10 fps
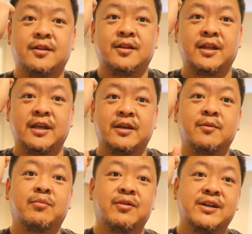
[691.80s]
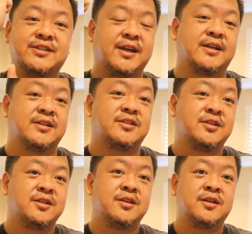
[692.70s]
the bridge hands,
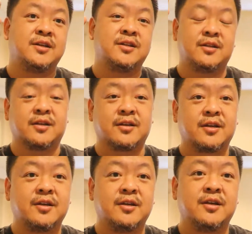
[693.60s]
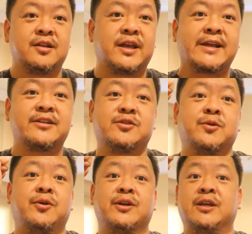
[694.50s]
in Cantonese
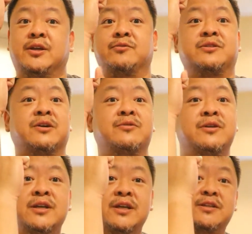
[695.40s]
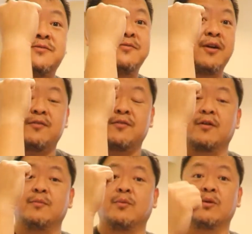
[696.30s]
called Chiao, is very, very
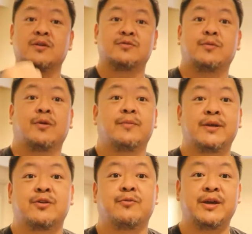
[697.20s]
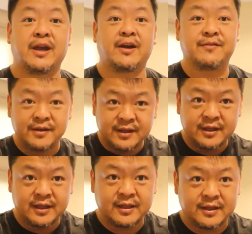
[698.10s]
important. So we want to make sure we have
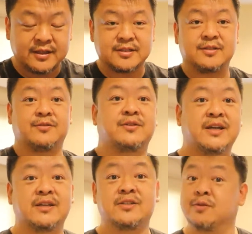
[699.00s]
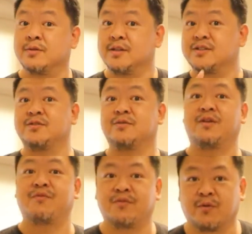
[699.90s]
this. Okay, so let's do it
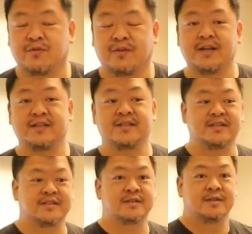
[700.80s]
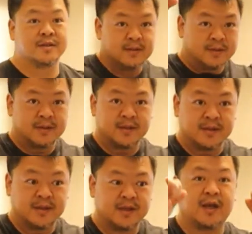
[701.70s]
for fighting stance.
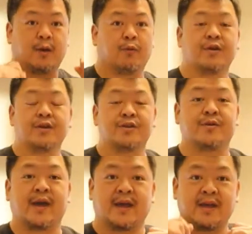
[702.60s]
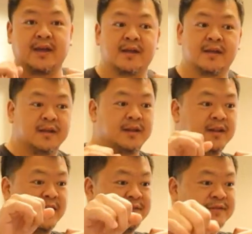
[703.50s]
We're going to do a
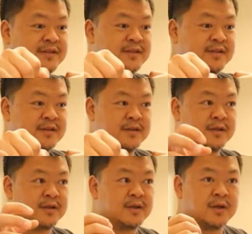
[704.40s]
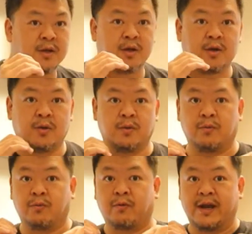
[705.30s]
left,
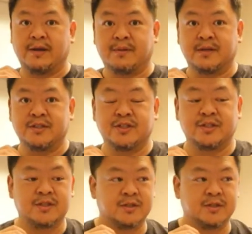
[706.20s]
right punch,